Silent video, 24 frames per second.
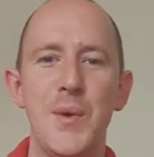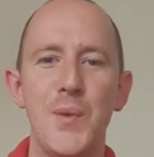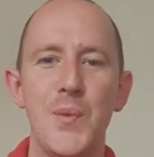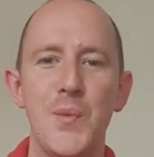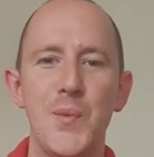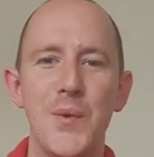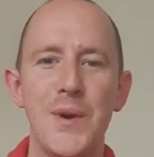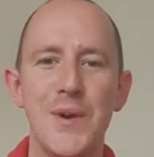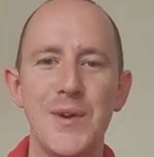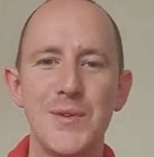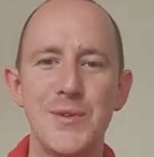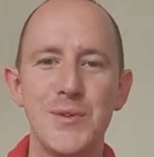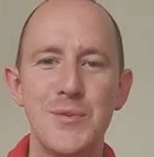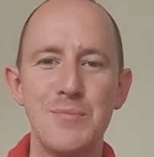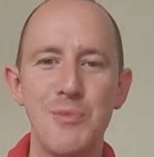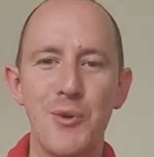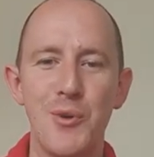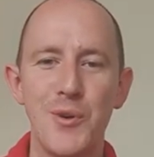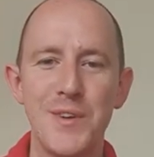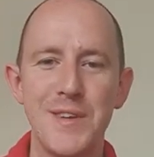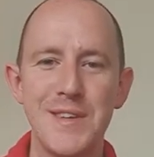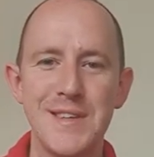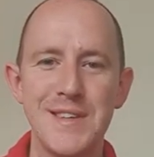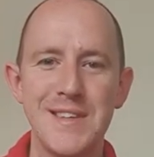Well, good
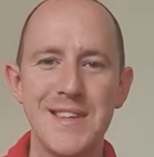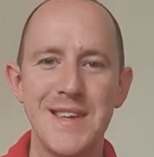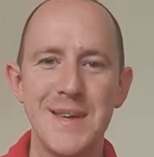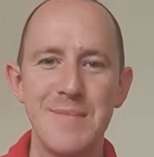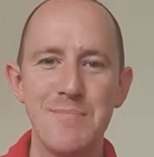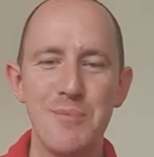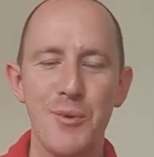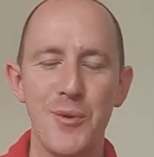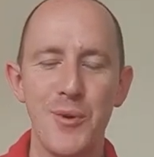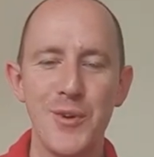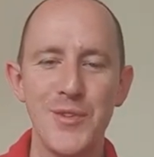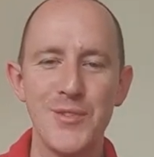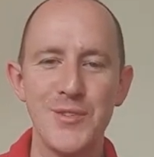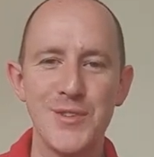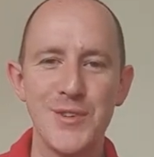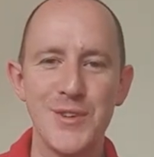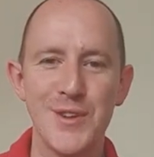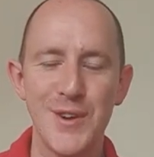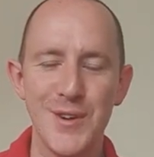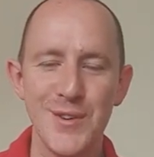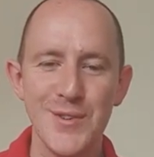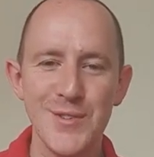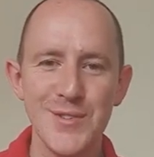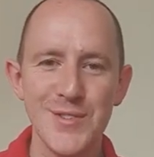morning, boys and
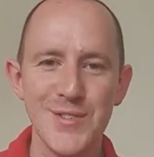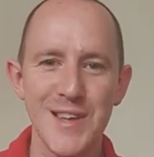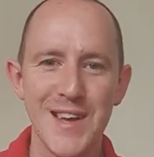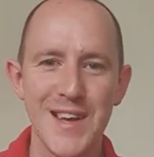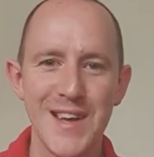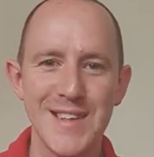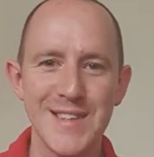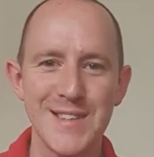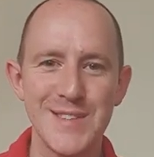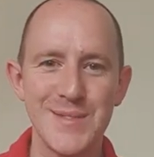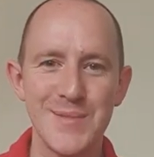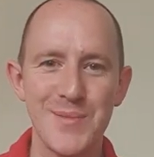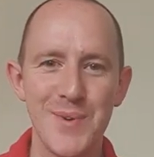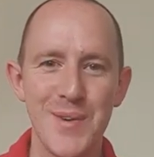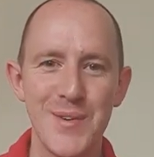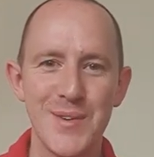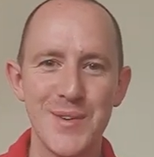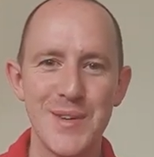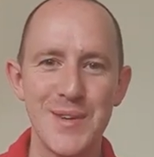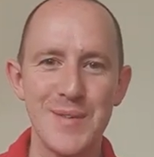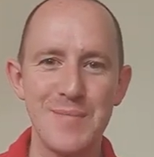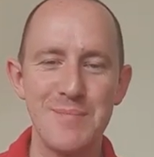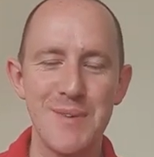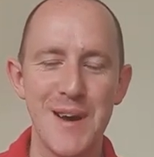girls, and
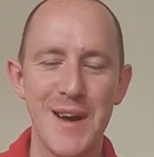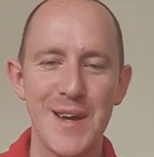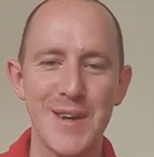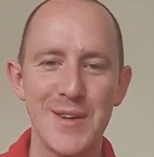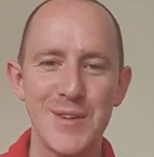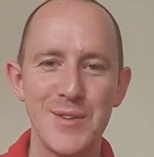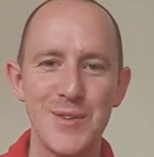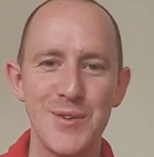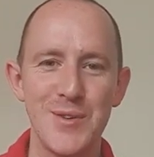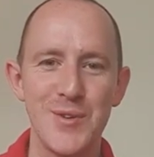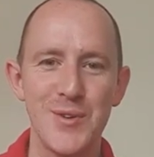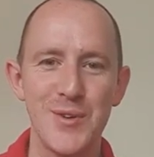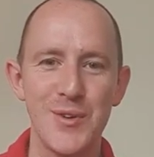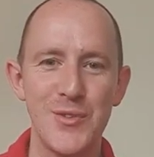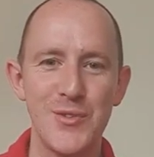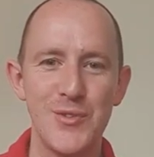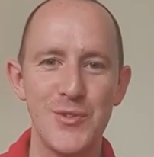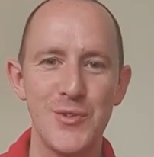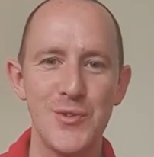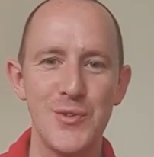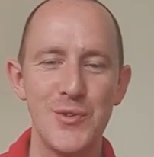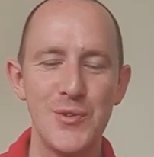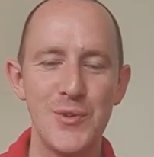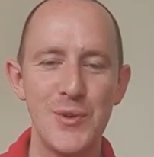welcome back along
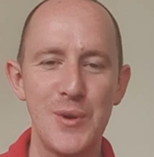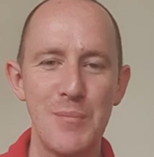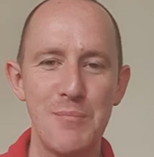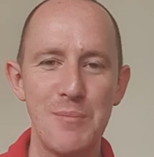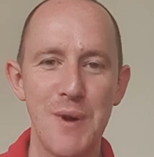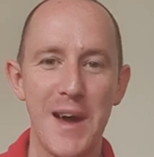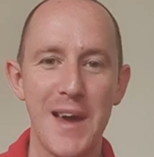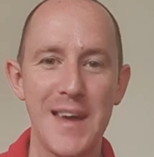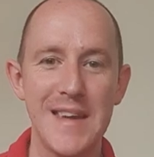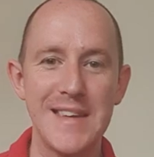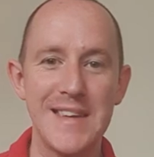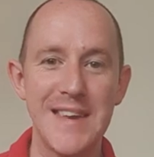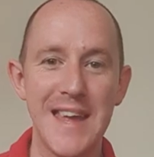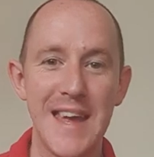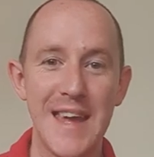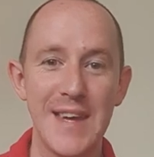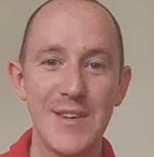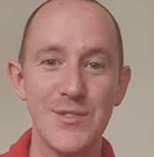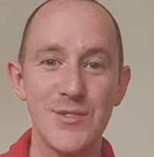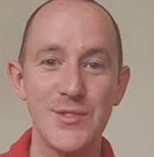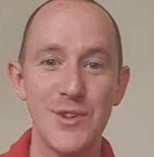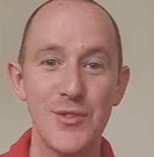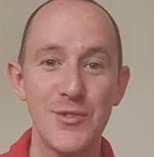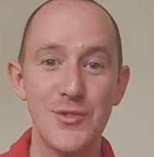to my
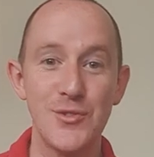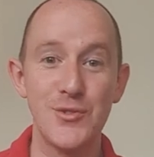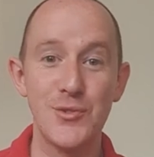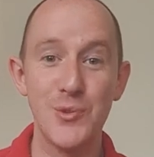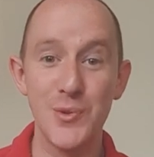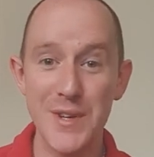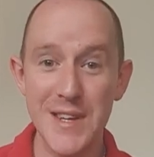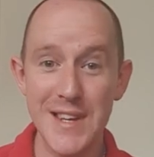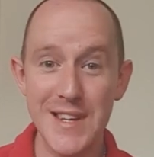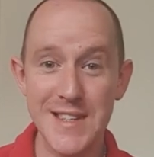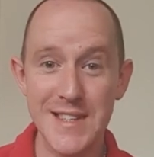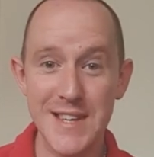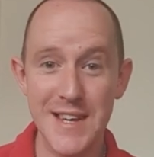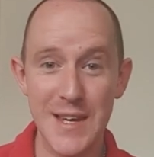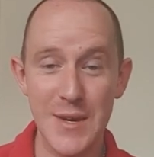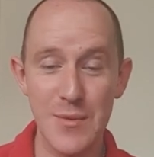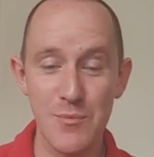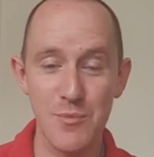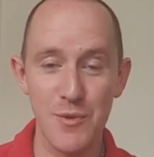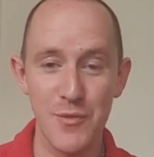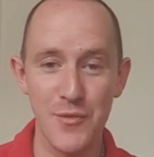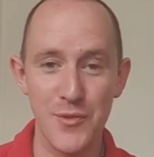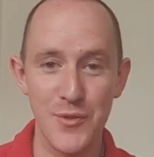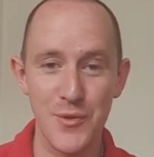next story
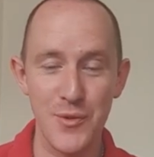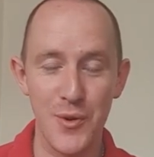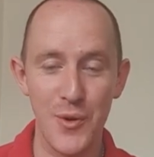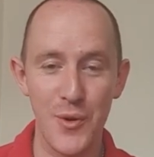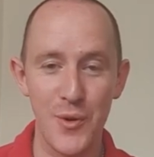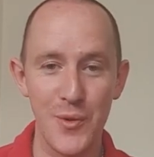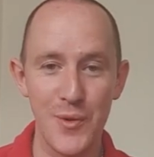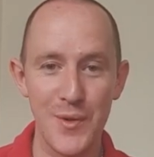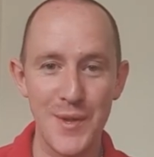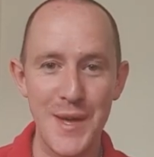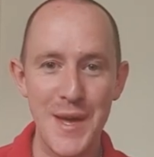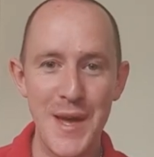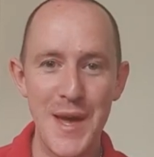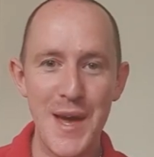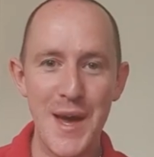time with you all.